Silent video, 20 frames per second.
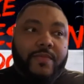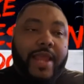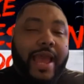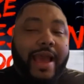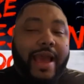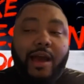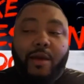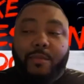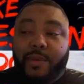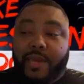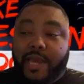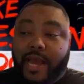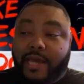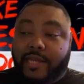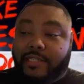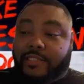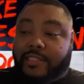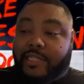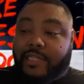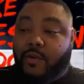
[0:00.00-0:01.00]
I'll be
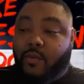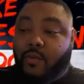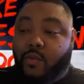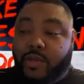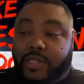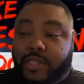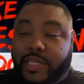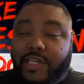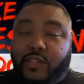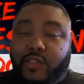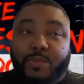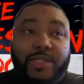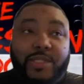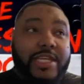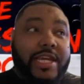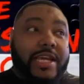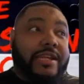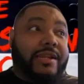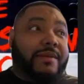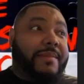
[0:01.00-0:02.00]
honest, with this
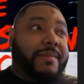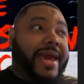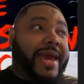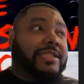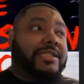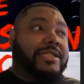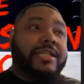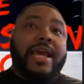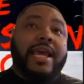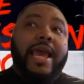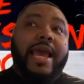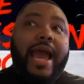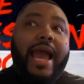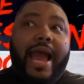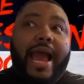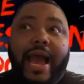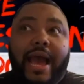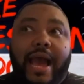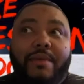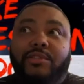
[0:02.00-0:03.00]
particular match,
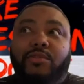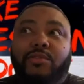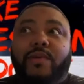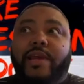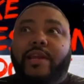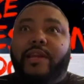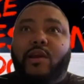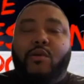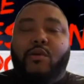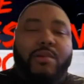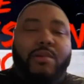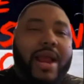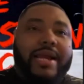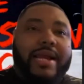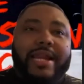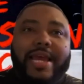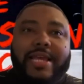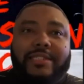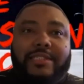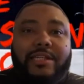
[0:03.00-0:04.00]
I was waiting on Brock
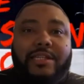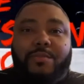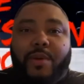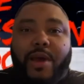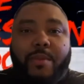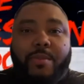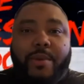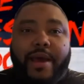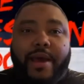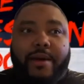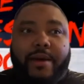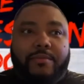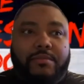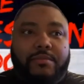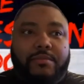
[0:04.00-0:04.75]
Lesnar to pop out.